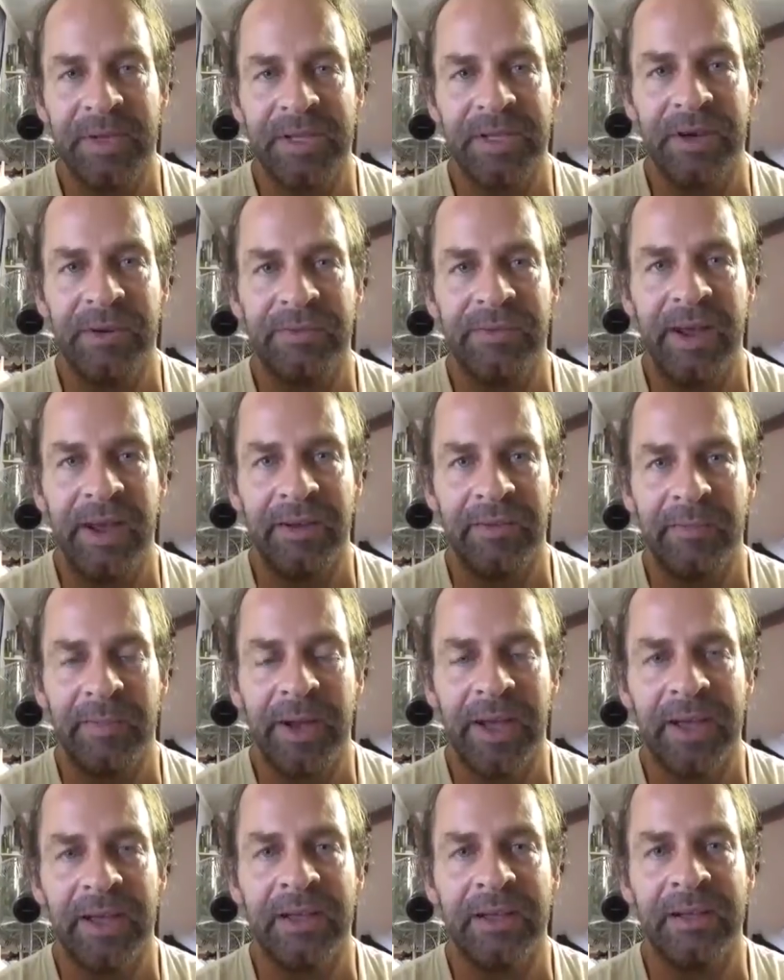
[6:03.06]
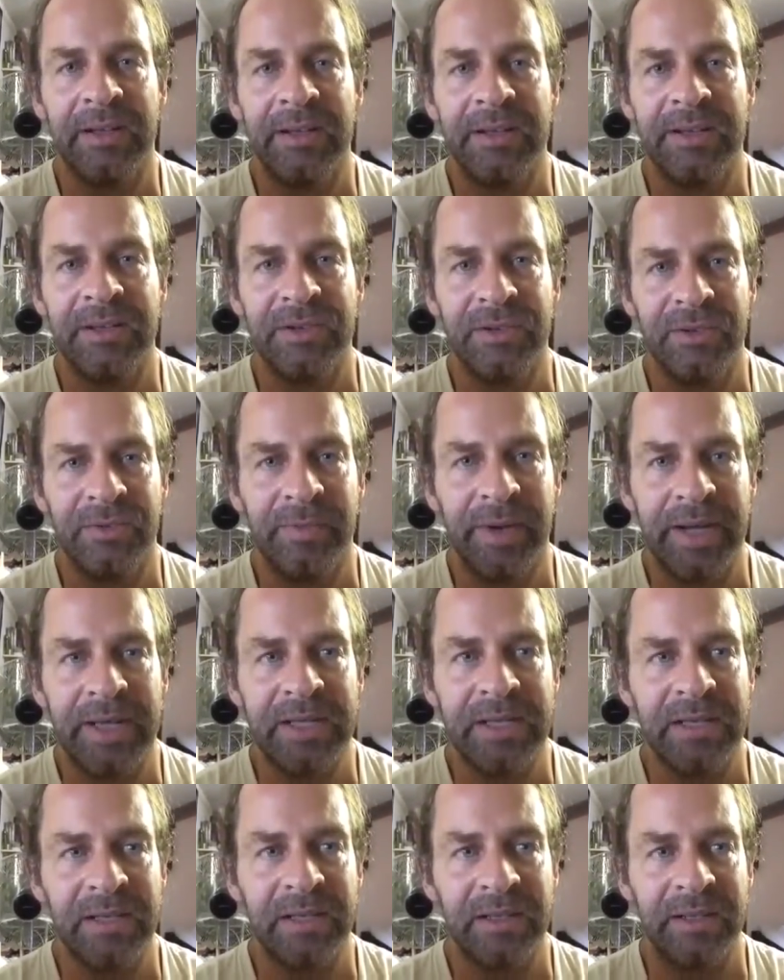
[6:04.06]
myself out of pain, and to
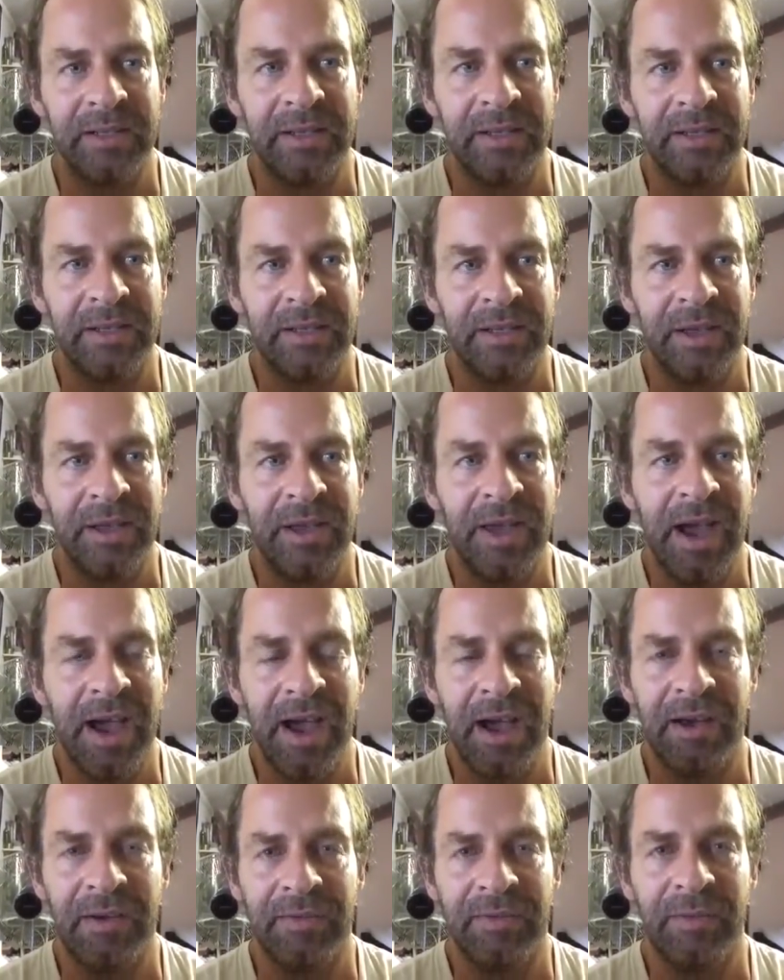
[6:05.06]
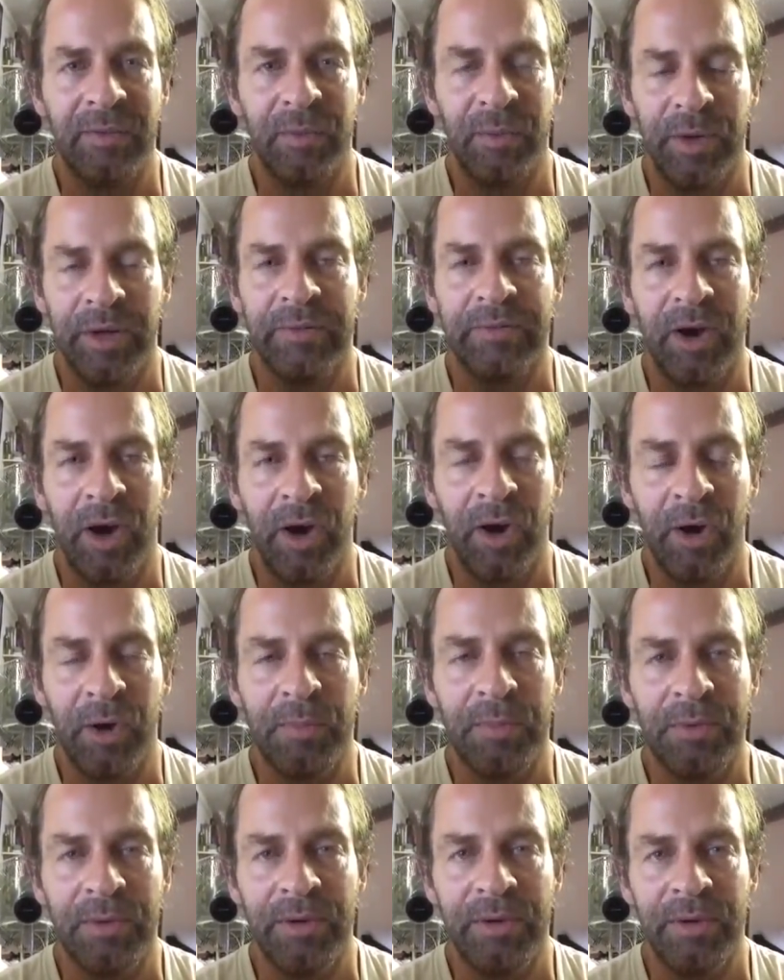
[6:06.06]
basically have whatever
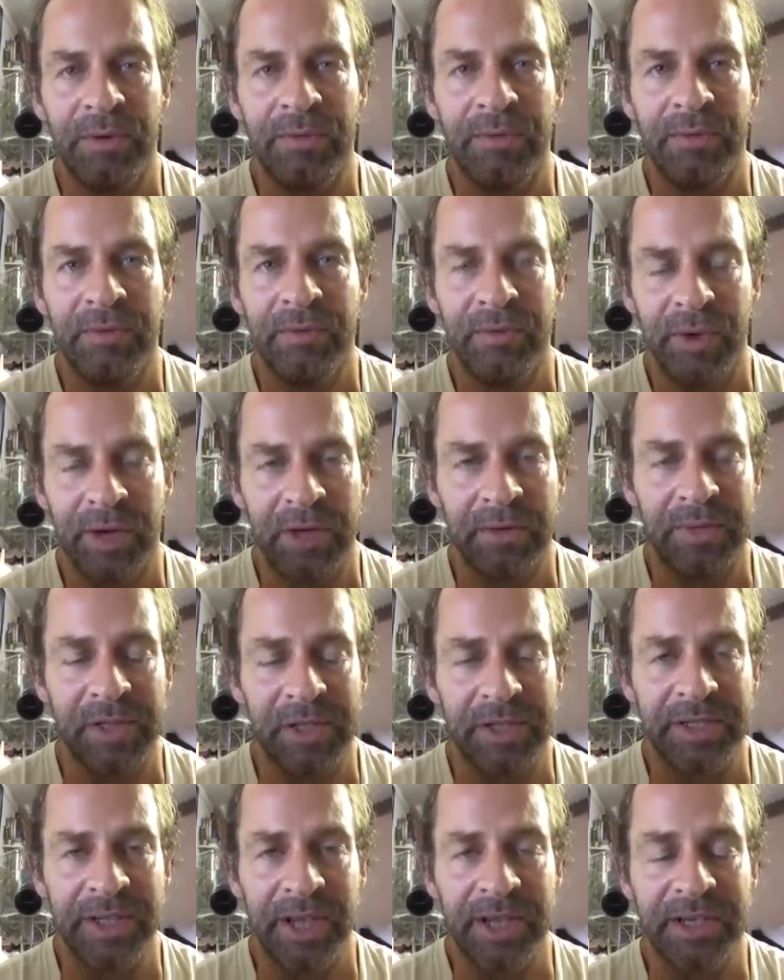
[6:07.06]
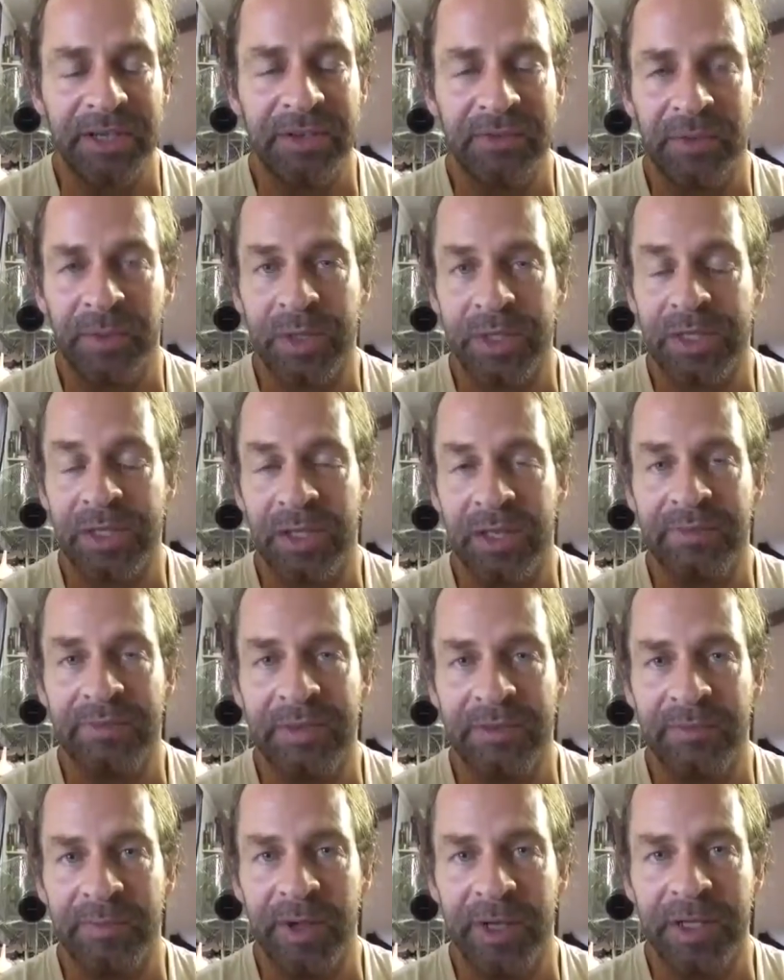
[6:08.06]
hope of rehabilitation of what's
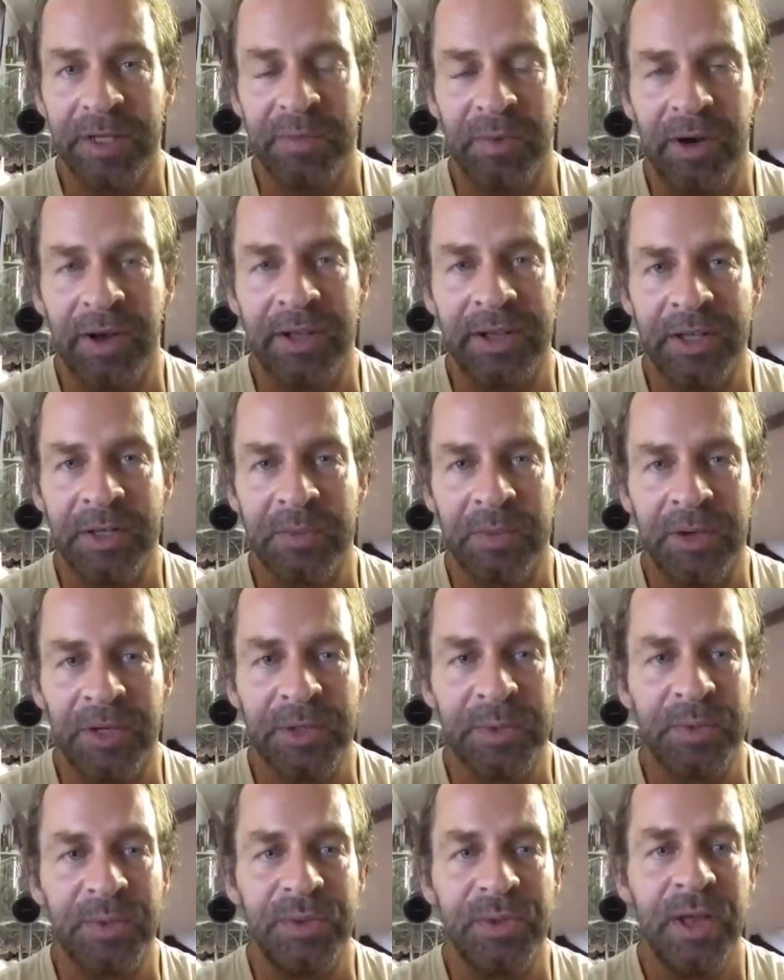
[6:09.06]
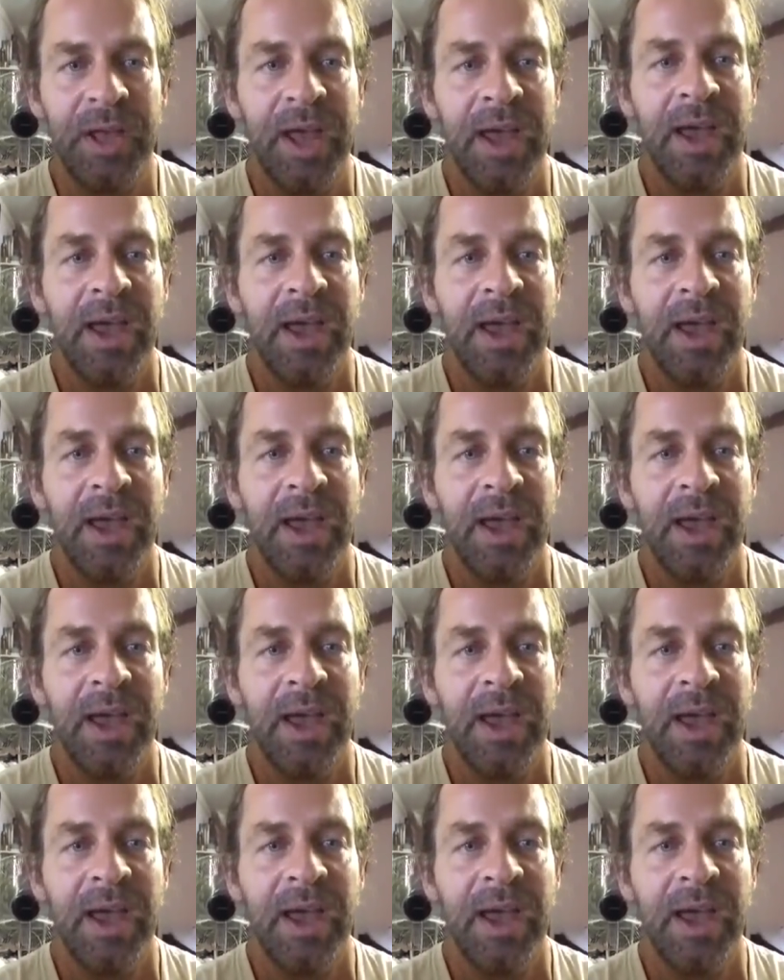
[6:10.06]
left of my spine is possible.